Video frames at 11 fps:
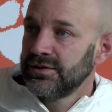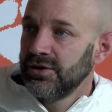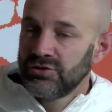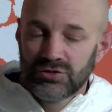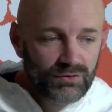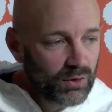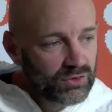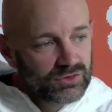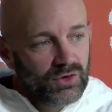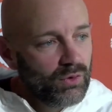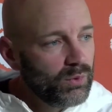They're just
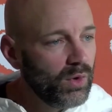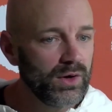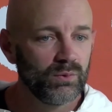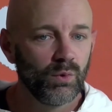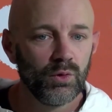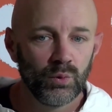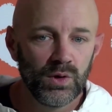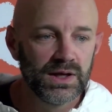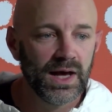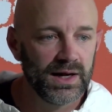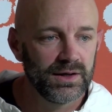focused on what, what
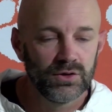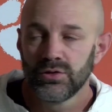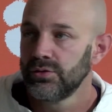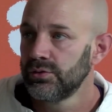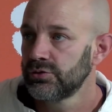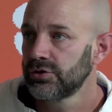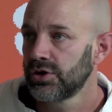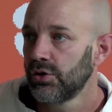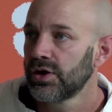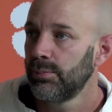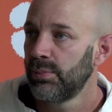we got to do to
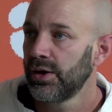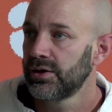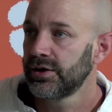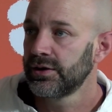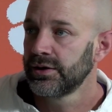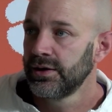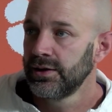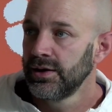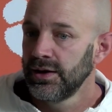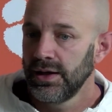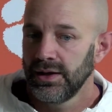go get better.
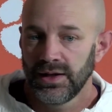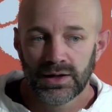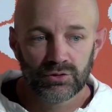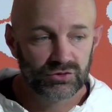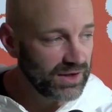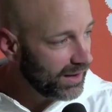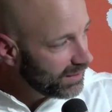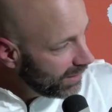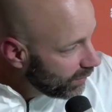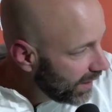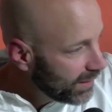And then on
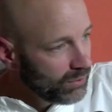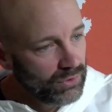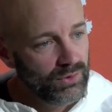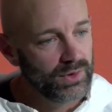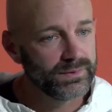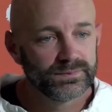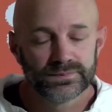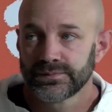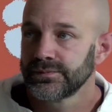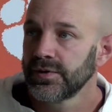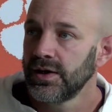Saturday, we got to go do it.
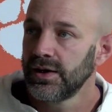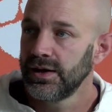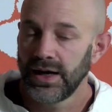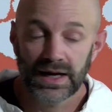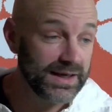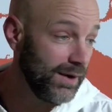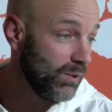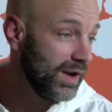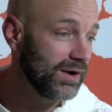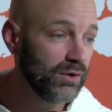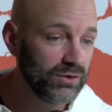And, and I can't
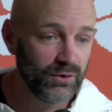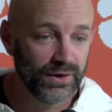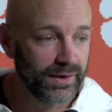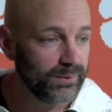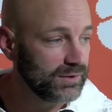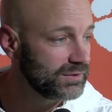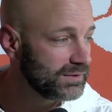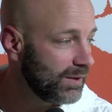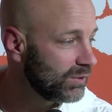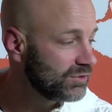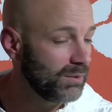wait to go do it. I wish,
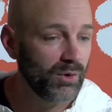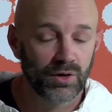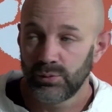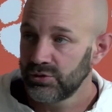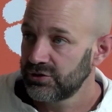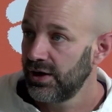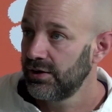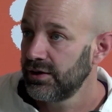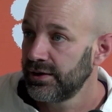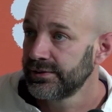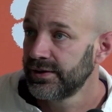I wish tomorrow was
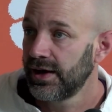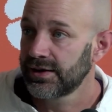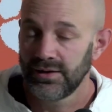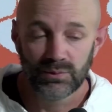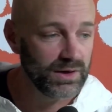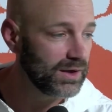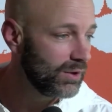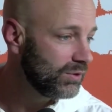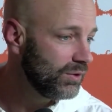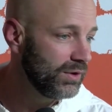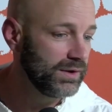Saturday. I can't wait to go
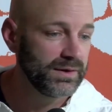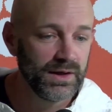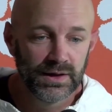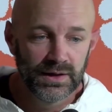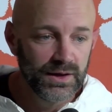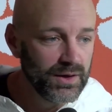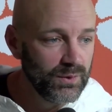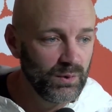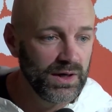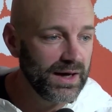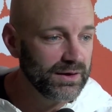do it.
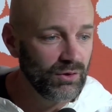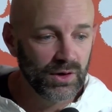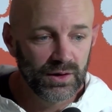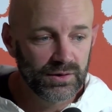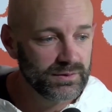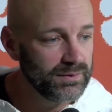We're not going to